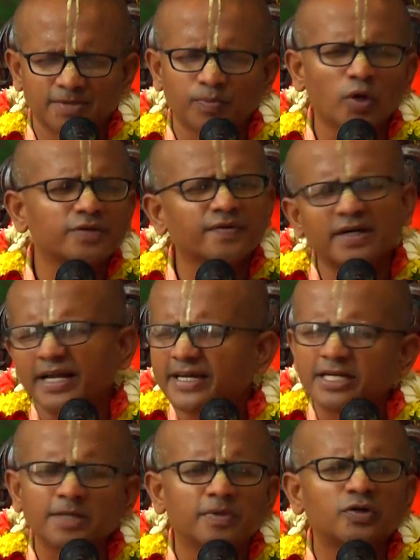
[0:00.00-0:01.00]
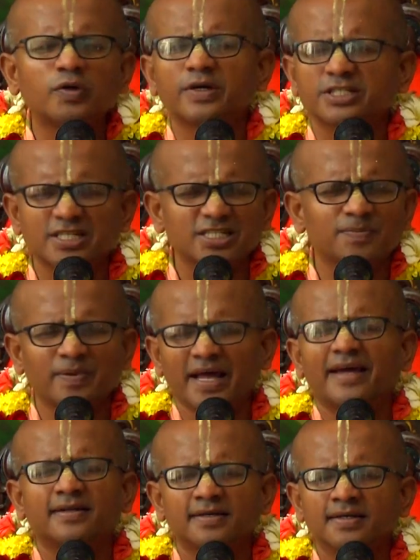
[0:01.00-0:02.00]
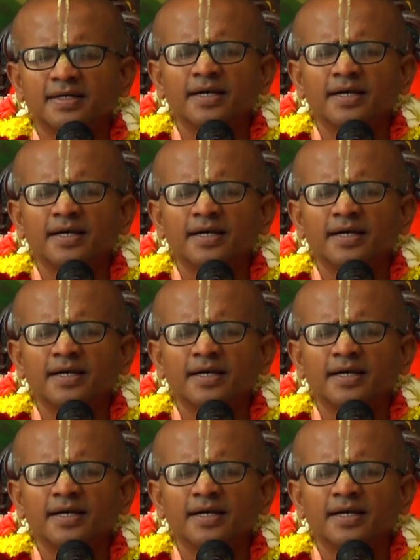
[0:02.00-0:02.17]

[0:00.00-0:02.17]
both were agreeable to Krishna's plan,